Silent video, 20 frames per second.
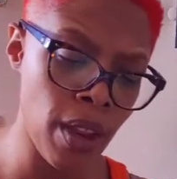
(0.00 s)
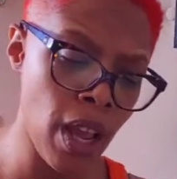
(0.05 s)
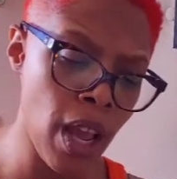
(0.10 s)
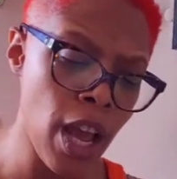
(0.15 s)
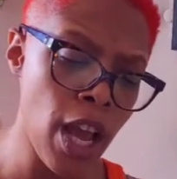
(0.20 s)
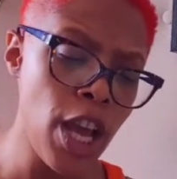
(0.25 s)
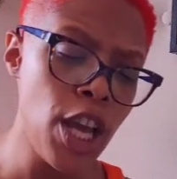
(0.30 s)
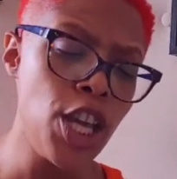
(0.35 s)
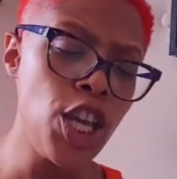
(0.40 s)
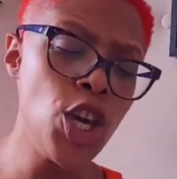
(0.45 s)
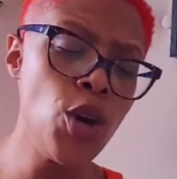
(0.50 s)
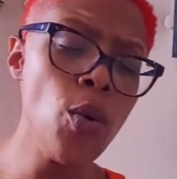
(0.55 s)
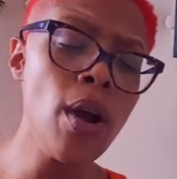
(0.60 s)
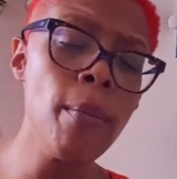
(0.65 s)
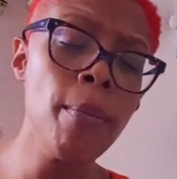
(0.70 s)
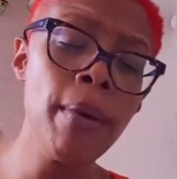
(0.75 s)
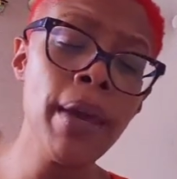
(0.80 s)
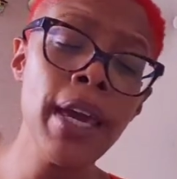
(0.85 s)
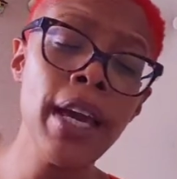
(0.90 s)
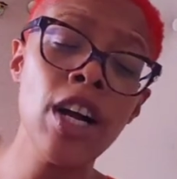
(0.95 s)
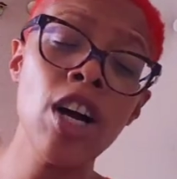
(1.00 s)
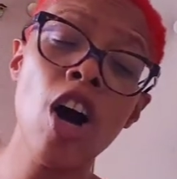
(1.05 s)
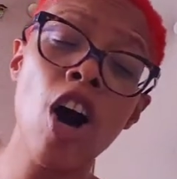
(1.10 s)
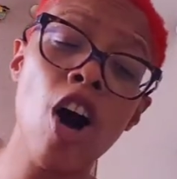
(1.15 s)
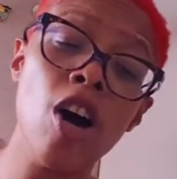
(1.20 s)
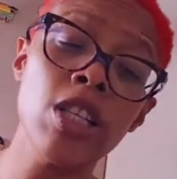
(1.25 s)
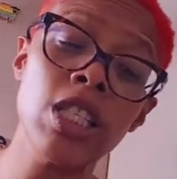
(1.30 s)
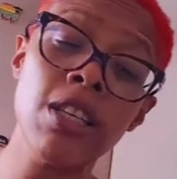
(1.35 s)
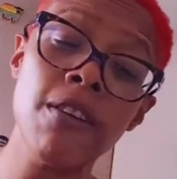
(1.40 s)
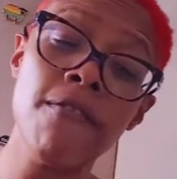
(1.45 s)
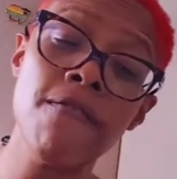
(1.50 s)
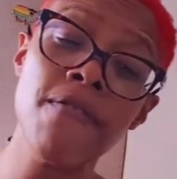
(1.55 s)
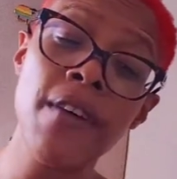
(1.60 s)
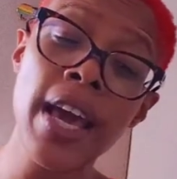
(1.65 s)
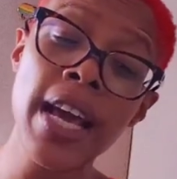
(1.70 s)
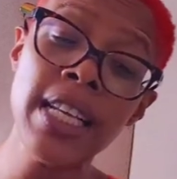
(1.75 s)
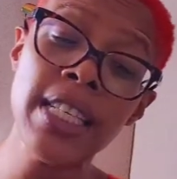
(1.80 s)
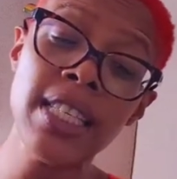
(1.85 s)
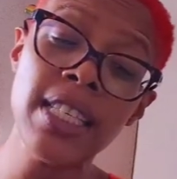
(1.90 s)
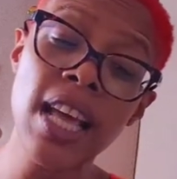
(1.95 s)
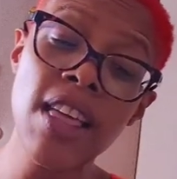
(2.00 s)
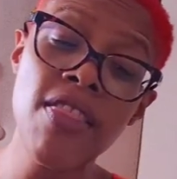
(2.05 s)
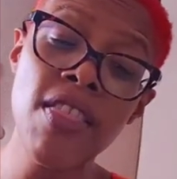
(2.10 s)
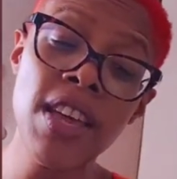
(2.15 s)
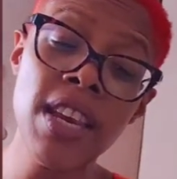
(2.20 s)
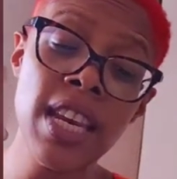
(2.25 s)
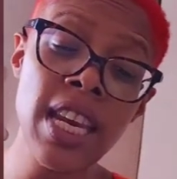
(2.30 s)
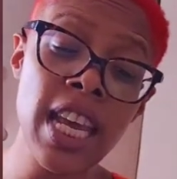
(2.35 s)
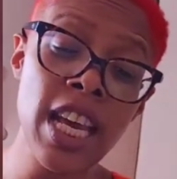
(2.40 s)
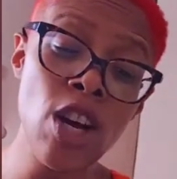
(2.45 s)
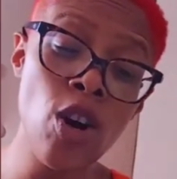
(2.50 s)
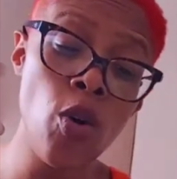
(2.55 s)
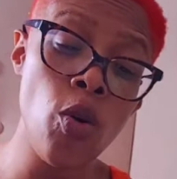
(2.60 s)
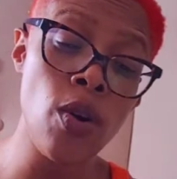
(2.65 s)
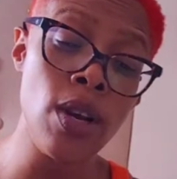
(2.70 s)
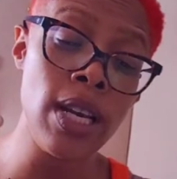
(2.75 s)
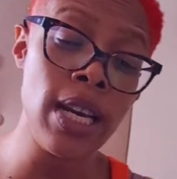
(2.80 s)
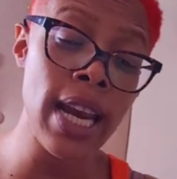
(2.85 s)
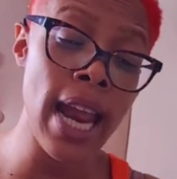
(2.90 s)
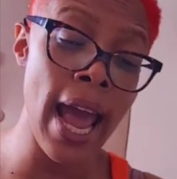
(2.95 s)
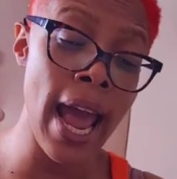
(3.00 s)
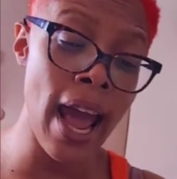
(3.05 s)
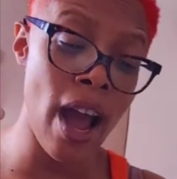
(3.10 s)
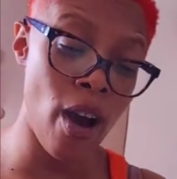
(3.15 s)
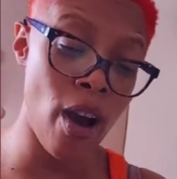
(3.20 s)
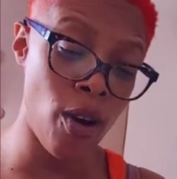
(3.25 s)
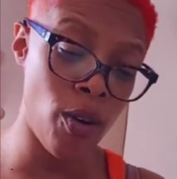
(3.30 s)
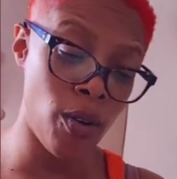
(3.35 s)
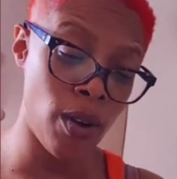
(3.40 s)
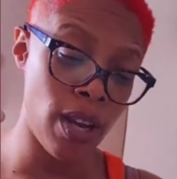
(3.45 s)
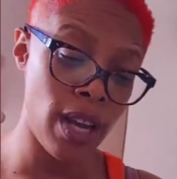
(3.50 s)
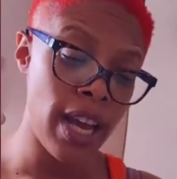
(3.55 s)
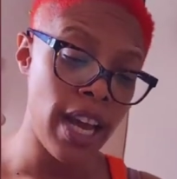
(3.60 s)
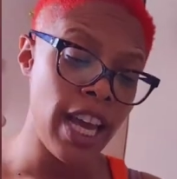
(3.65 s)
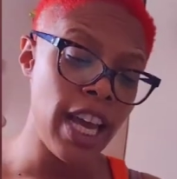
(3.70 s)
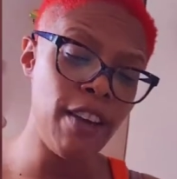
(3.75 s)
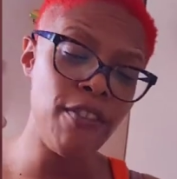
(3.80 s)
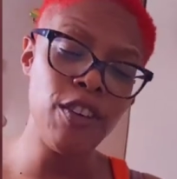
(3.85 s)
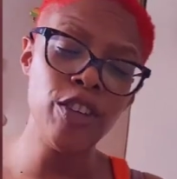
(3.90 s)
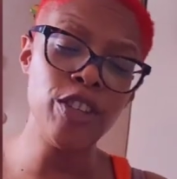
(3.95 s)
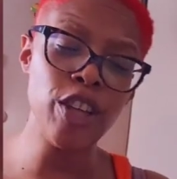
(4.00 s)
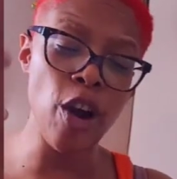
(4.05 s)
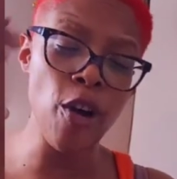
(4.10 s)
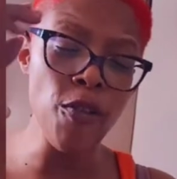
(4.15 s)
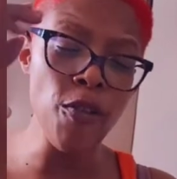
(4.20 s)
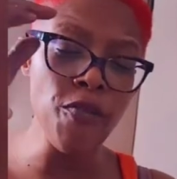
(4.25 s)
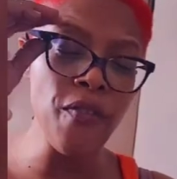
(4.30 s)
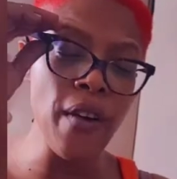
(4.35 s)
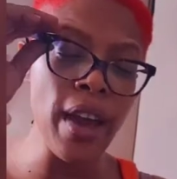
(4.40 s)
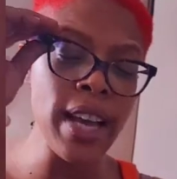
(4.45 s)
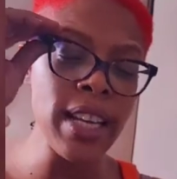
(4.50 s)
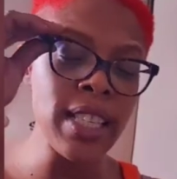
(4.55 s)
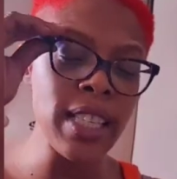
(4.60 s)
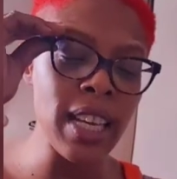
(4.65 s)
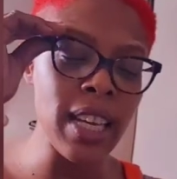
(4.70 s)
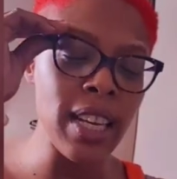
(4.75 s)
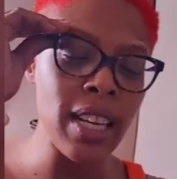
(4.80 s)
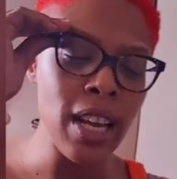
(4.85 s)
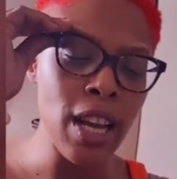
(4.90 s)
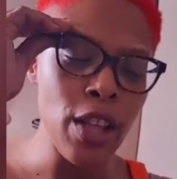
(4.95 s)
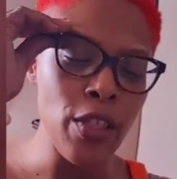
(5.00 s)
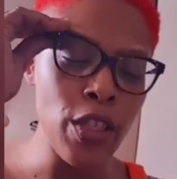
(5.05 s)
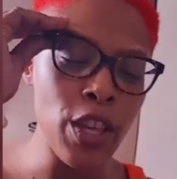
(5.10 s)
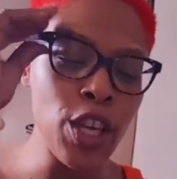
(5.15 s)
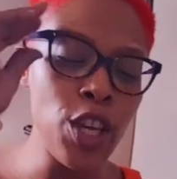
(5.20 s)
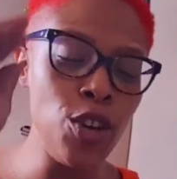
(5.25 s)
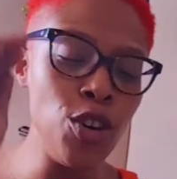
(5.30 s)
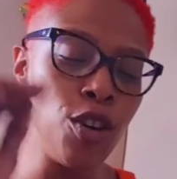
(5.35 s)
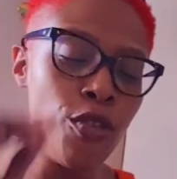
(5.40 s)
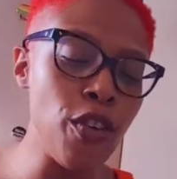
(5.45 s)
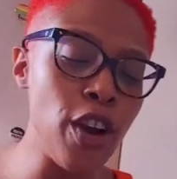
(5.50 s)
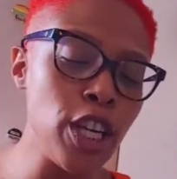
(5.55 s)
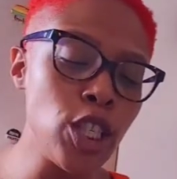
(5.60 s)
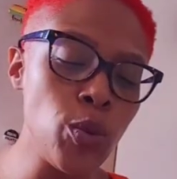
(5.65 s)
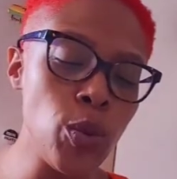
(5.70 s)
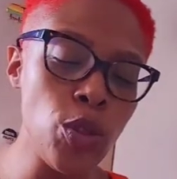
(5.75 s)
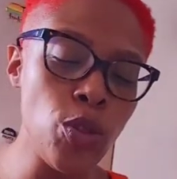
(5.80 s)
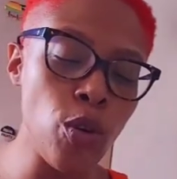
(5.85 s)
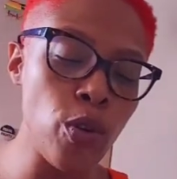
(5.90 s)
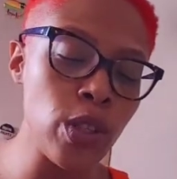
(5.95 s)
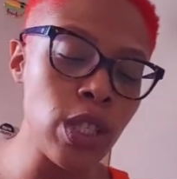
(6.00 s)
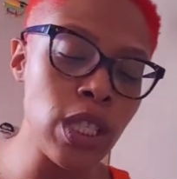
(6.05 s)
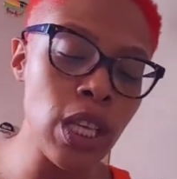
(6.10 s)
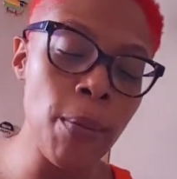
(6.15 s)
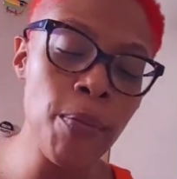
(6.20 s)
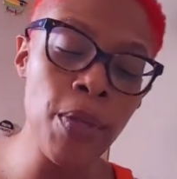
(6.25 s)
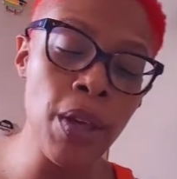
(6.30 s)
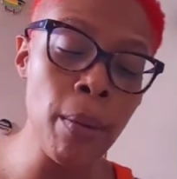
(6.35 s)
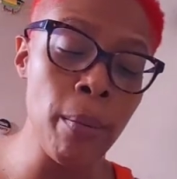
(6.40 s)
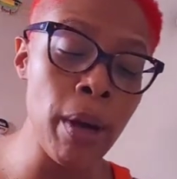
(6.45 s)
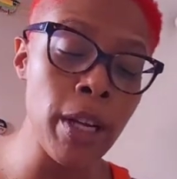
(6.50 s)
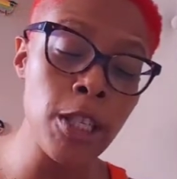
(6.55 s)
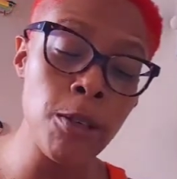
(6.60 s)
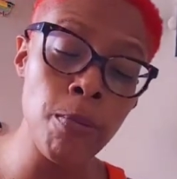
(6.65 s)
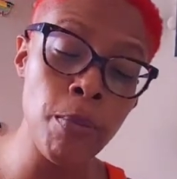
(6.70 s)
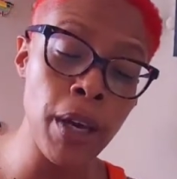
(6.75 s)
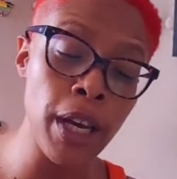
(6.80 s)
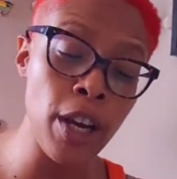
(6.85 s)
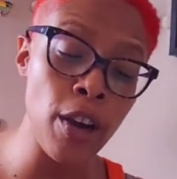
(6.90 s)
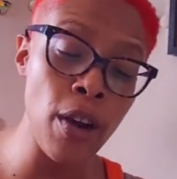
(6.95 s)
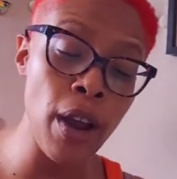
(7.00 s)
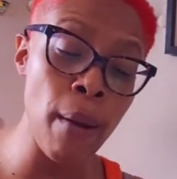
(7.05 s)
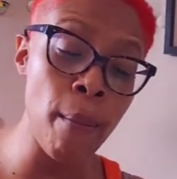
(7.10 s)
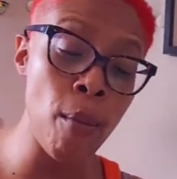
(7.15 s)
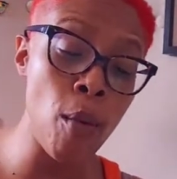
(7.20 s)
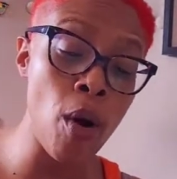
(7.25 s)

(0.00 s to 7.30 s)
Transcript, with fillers: You are being called to face the niggle now. If you don't face it, the universe will throw something much bigger and more